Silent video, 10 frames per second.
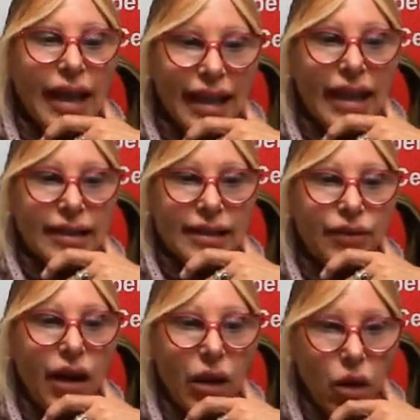Yes,
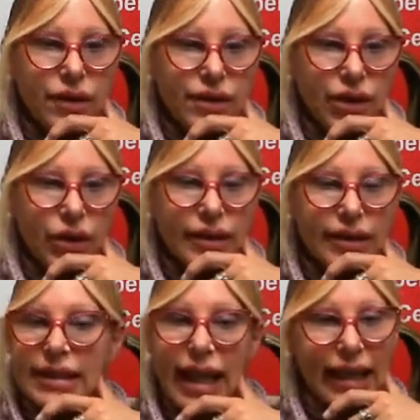if I was you, it's
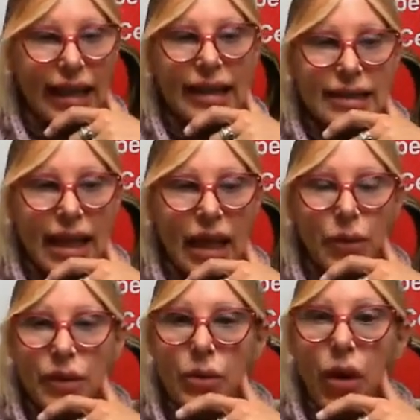exactly the
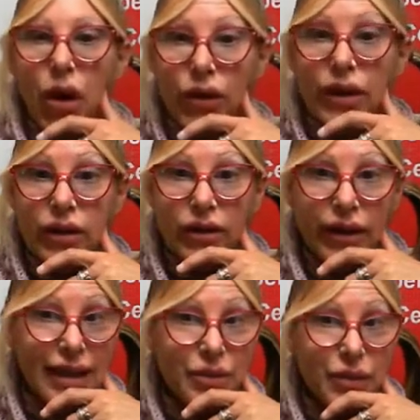same. So both are
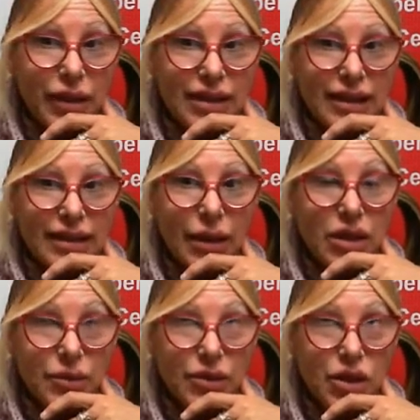correct, but it's just
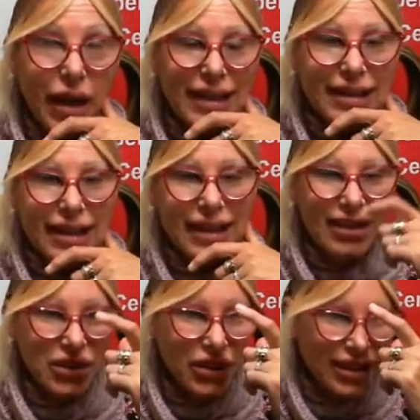sometimes you might see
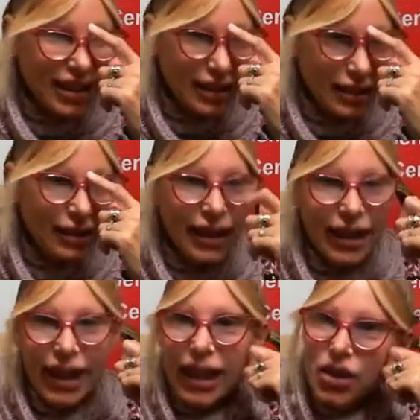this written,
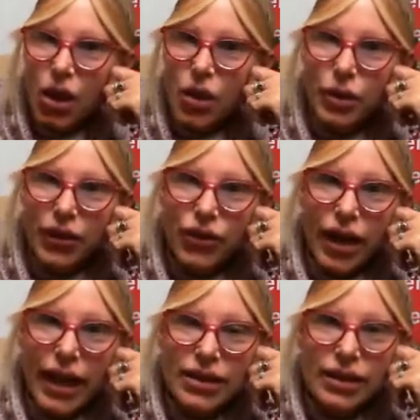and don't be
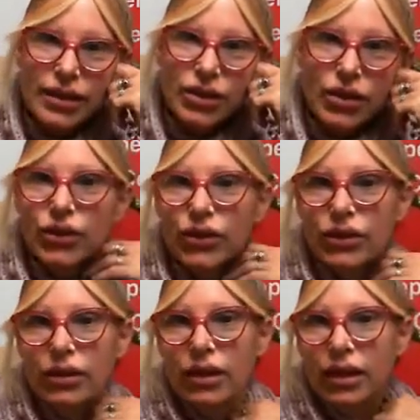afraid to sort of,
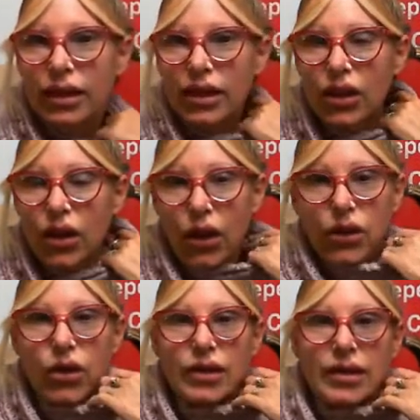you know,
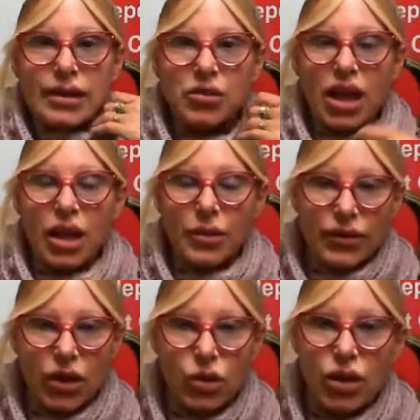use it sometimes
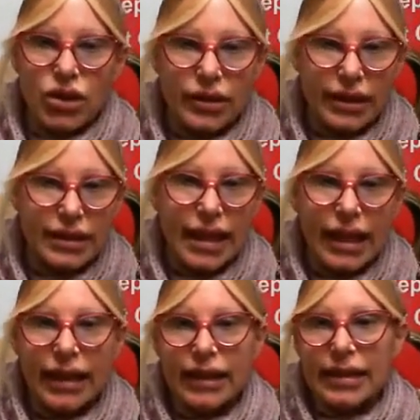if you want to. It's
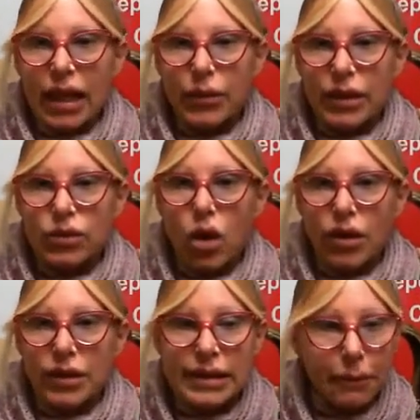exactly the same as
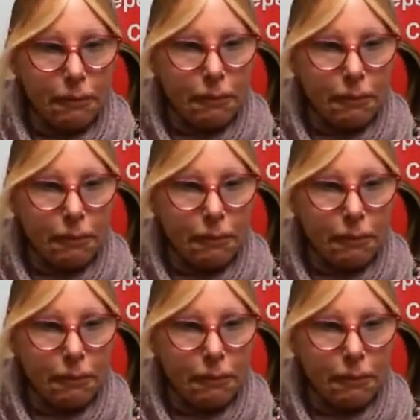was.